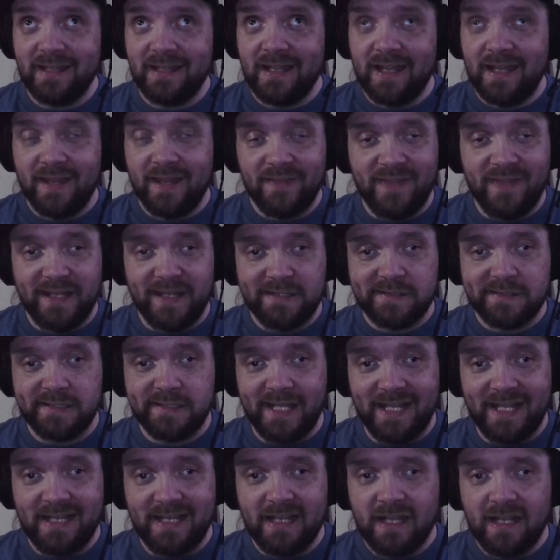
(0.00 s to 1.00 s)
they
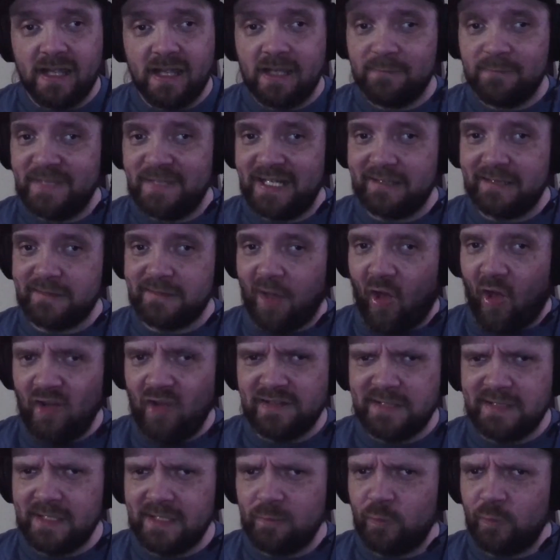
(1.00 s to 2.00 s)
said, because all it
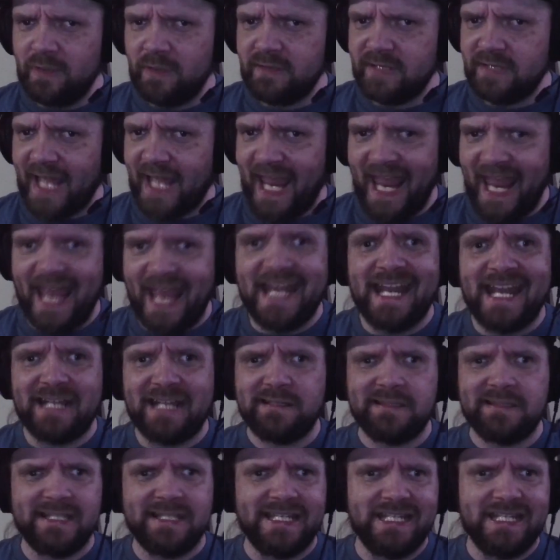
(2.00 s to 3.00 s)
said was
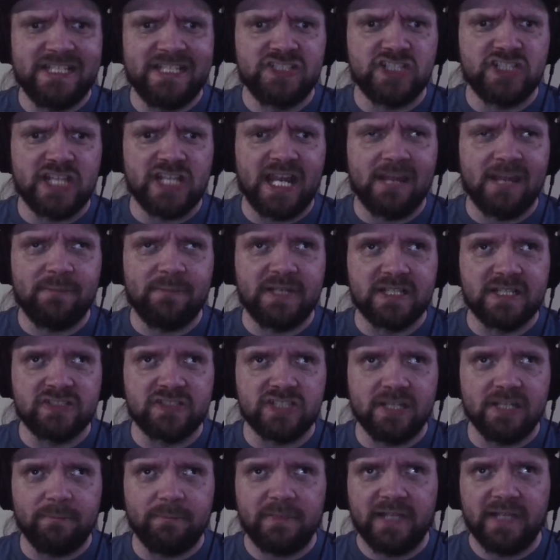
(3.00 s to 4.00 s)
NXT
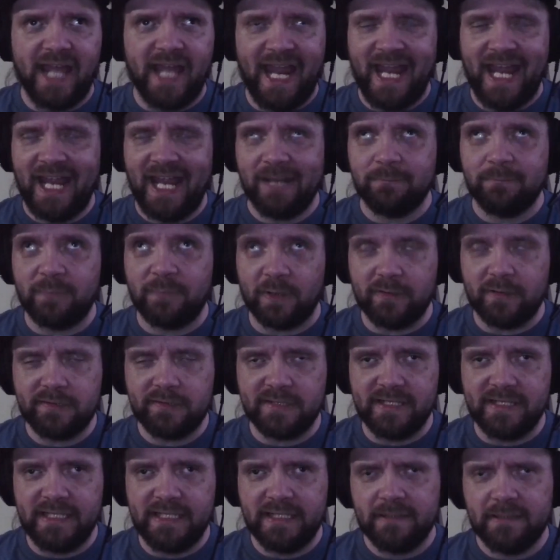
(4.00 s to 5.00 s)
Championship. And
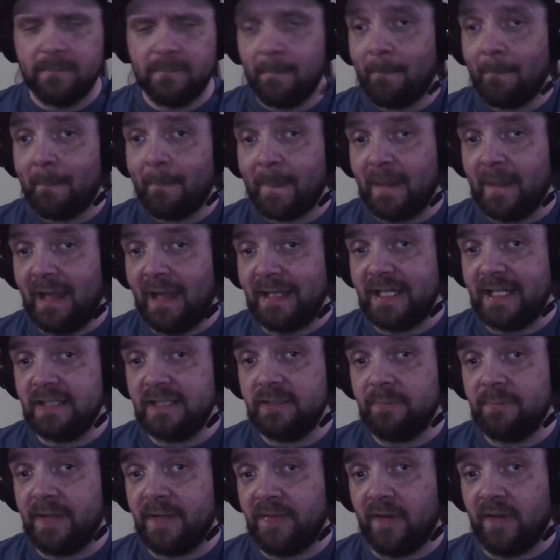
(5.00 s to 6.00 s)
personally, I'll get into
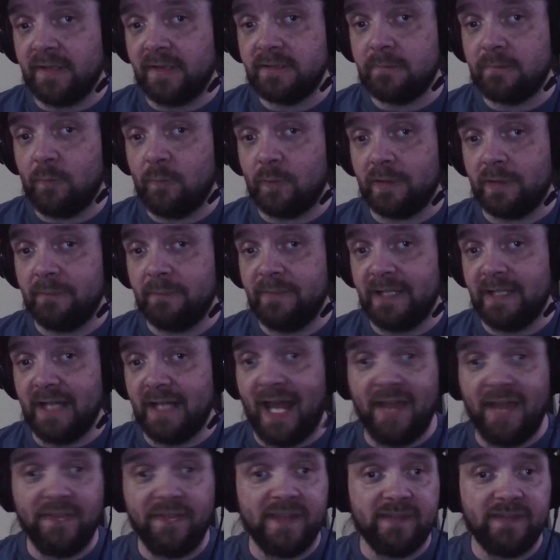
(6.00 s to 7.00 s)
my thoughts more in a bit.
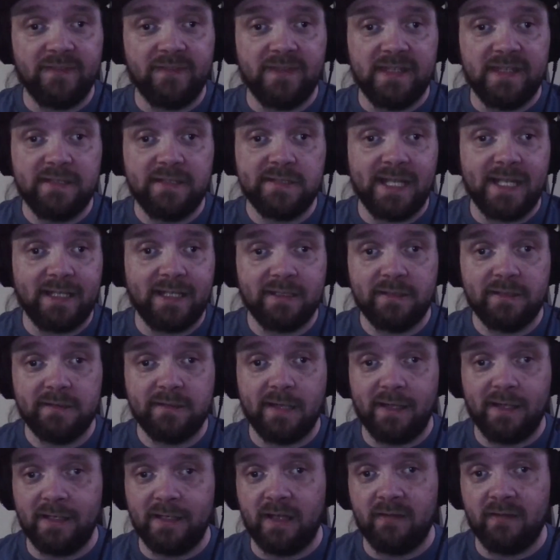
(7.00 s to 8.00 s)
I think the second
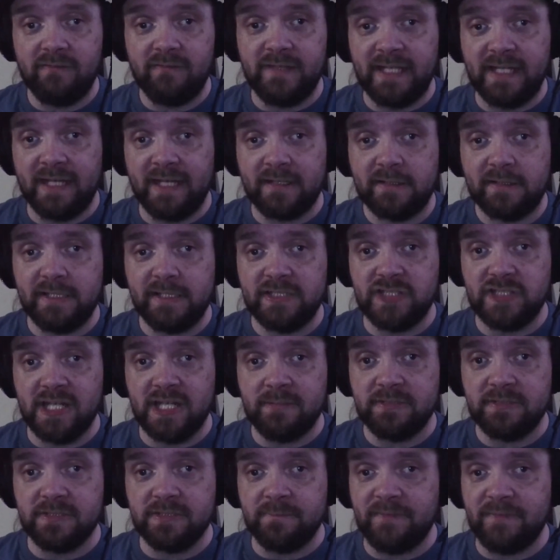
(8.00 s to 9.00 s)
design of the NXT
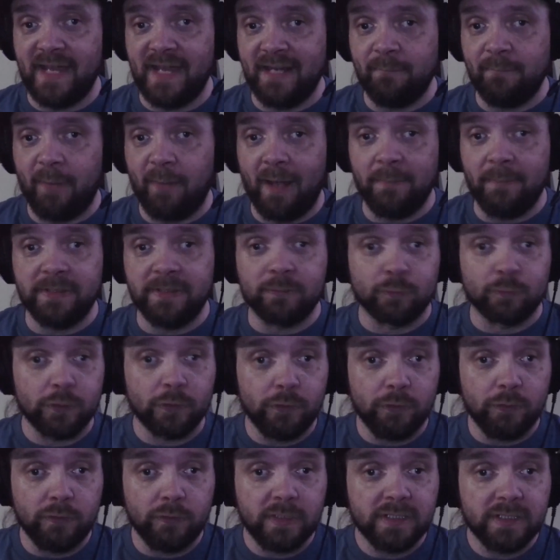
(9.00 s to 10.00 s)
Championship that Bobby
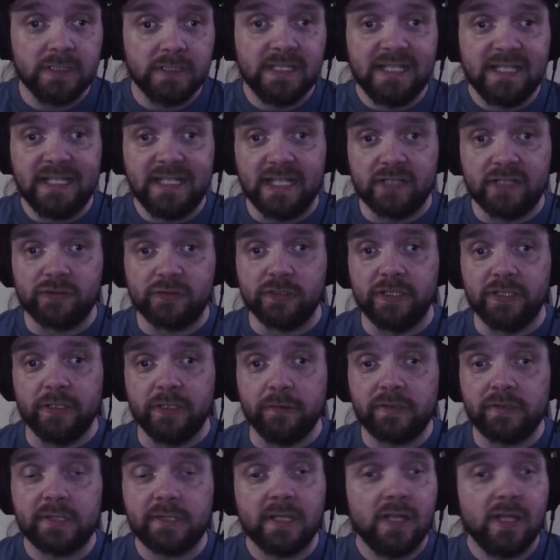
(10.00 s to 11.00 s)
Roode
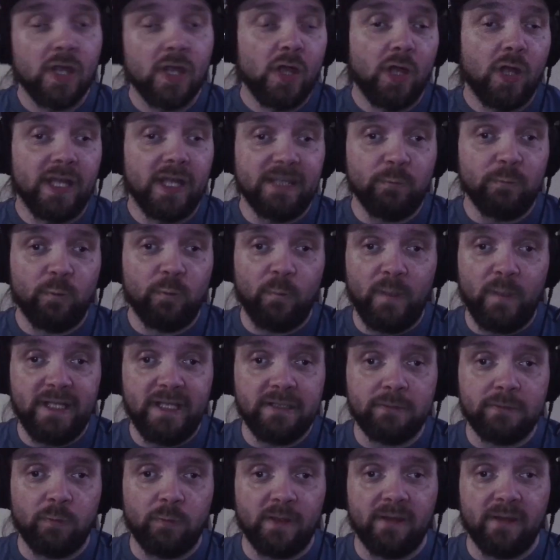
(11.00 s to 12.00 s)
introduced
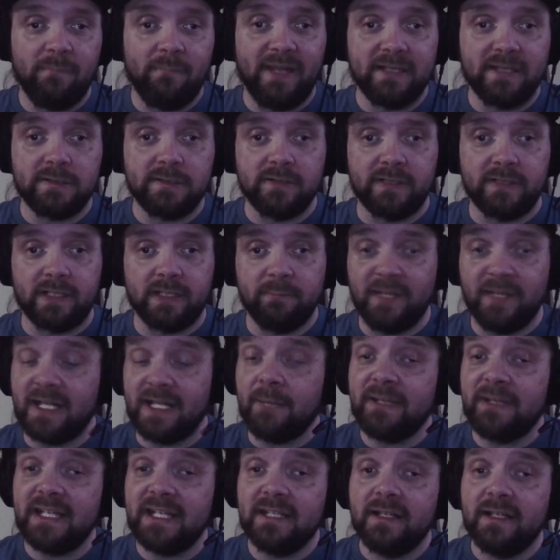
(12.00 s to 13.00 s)
is one of the best looking. But
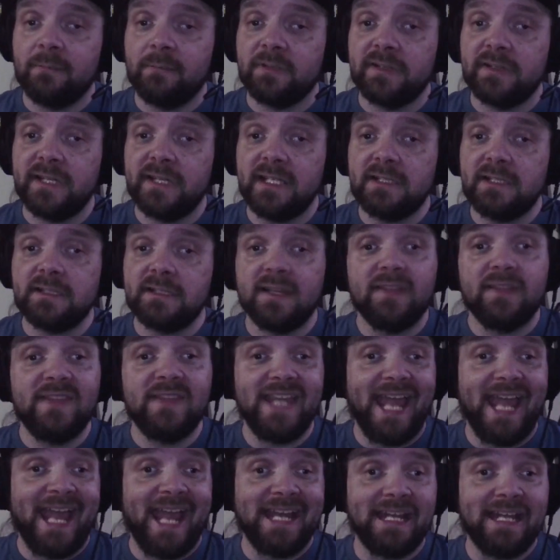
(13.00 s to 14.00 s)
coming in at number 6, the
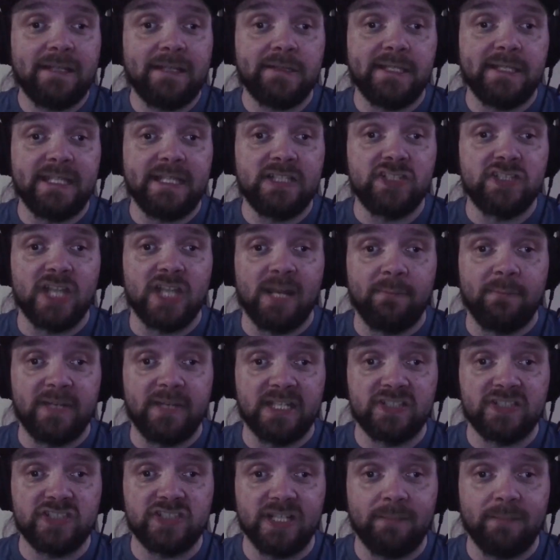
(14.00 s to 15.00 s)
NXT
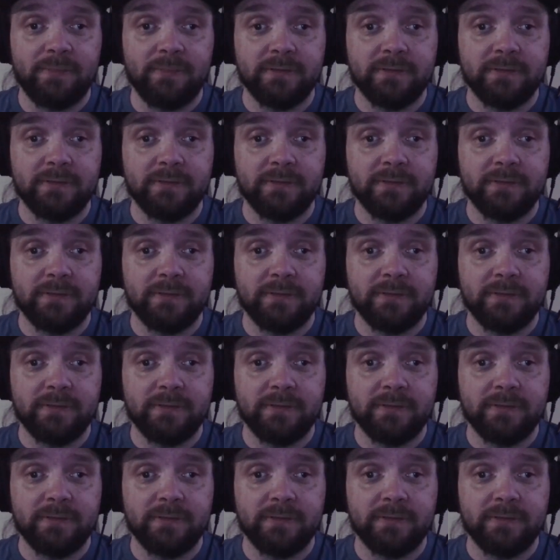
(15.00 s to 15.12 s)
Championship.